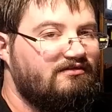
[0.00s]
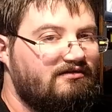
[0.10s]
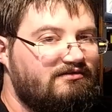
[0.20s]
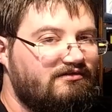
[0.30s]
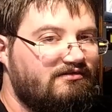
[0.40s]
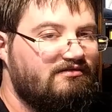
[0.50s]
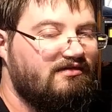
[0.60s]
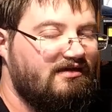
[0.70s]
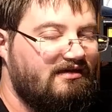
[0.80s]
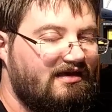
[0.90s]
I'd use
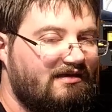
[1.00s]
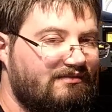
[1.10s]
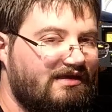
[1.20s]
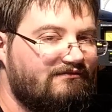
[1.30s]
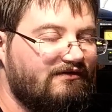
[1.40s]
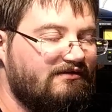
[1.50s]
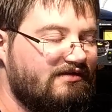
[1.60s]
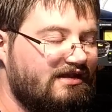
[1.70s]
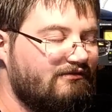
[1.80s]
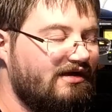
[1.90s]
um, headphones
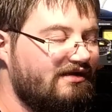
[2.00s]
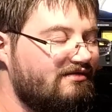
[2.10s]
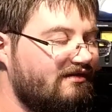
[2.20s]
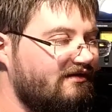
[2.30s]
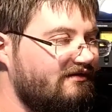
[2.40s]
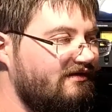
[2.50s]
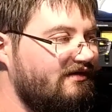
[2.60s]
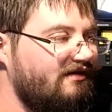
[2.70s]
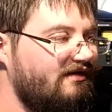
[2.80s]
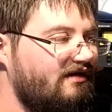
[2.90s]
anyway. So
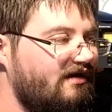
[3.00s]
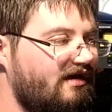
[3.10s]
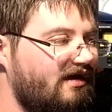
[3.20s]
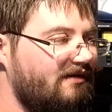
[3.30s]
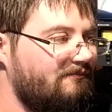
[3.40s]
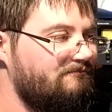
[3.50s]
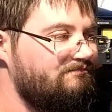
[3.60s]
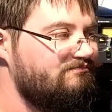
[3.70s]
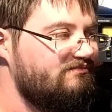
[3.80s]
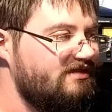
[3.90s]
um,
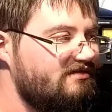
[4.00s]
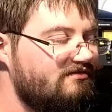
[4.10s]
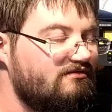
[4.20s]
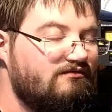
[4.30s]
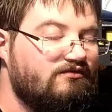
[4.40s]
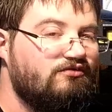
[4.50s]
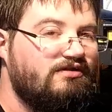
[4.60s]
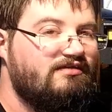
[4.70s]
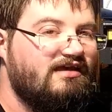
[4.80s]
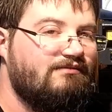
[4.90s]
This is sort of a good
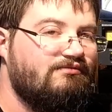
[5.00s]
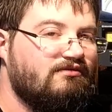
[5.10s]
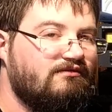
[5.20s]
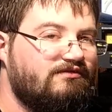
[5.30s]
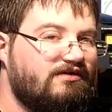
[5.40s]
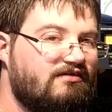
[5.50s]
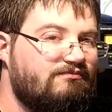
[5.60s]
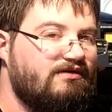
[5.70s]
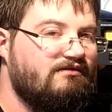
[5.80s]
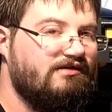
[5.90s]
example of the
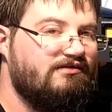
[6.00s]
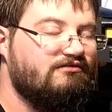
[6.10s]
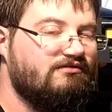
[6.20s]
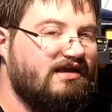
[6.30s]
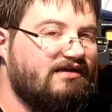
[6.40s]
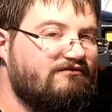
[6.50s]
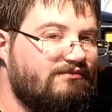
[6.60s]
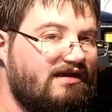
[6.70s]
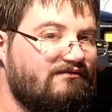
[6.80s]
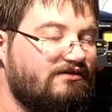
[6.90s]
experience you'll get from
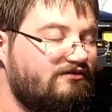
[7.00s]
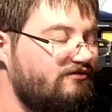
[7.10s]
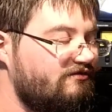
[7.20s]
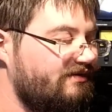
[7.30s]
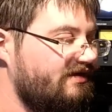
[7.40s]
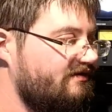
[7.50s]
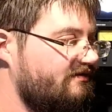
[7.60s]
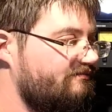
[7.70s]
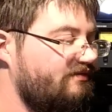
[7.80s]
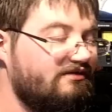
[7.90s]
having two
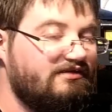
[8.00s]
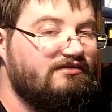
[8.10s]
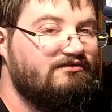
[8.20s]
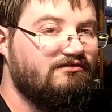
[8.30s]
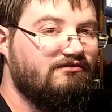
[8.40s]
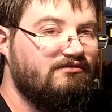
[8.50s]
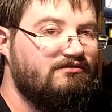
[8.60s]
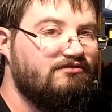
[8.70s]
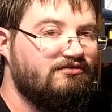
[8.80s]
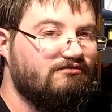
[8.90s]
speakers plugged into
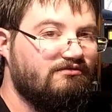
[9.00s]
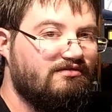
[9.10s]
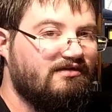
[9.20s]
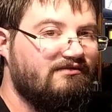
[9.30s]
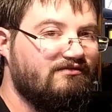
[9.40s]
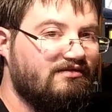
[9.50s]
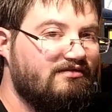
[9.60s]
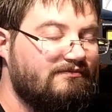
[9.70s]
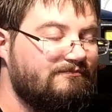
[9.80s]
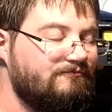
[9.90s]
two
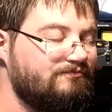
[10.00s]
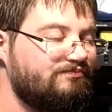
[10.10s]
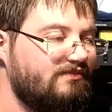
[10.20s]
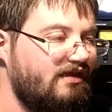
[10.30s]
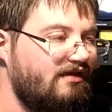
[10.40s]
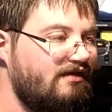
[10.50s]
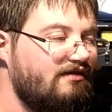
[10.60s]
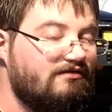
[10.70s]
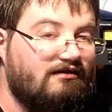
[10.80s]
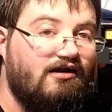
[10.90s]
receivers.
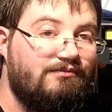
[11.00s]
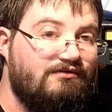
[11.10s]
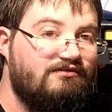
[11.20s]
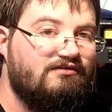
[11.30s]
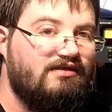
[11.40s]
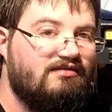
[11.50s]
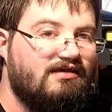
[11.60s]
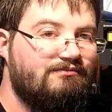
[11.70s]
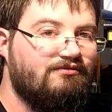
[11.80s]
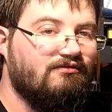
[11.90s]
So I hope you enjoy that
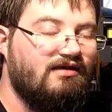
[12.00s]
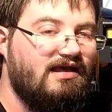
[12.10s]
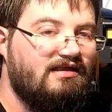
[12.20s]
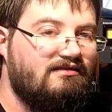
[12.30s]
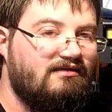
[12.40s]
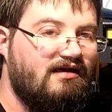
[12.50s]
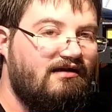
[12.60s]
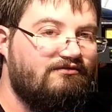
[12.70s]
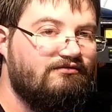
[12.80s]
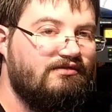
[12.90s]
sample, and
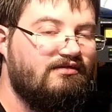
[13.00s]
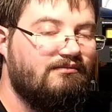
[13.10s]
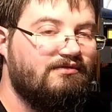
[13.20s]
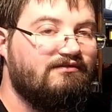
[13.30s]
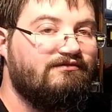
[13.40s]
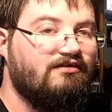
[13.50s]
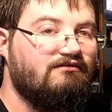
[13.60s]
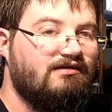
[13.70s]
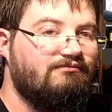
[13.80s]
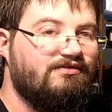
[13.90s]
afterwards I'm going to follow
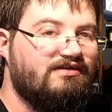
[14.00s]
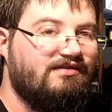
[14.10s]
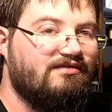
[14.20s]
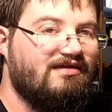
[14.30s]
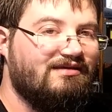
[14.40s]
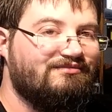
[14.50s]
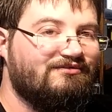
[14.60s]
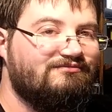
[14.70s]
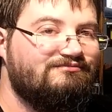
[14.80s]
it up with another sample.